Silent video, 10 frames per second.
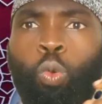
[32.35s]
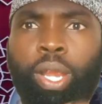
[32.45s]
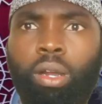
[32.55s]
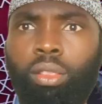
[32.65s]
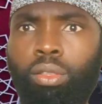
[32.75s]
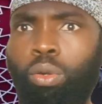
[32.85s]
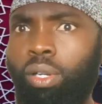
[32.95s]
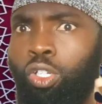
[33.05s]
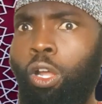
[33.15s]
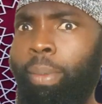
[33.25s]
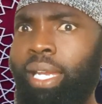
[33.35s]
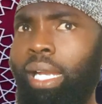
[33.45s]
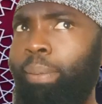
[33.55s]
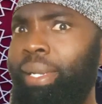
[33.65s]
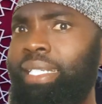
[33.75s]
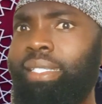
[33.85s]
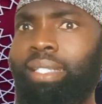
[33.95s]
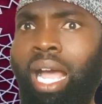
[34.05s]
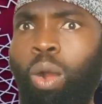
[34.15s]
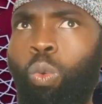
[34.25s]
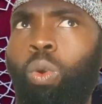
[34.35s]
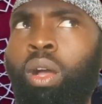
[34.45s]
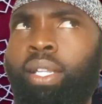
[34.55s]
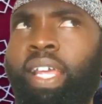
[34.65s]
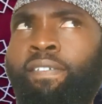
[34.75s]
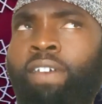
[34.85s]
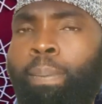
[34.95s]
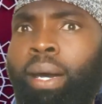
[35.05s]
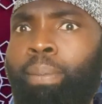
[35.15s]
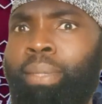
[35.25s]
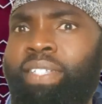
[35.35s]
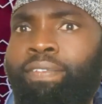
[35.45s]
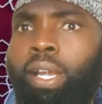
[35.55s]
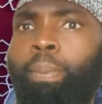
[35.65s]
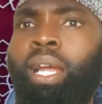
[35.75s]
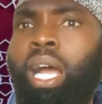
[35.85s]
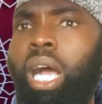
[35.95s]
We all know nominal means noun, then verbal means verb.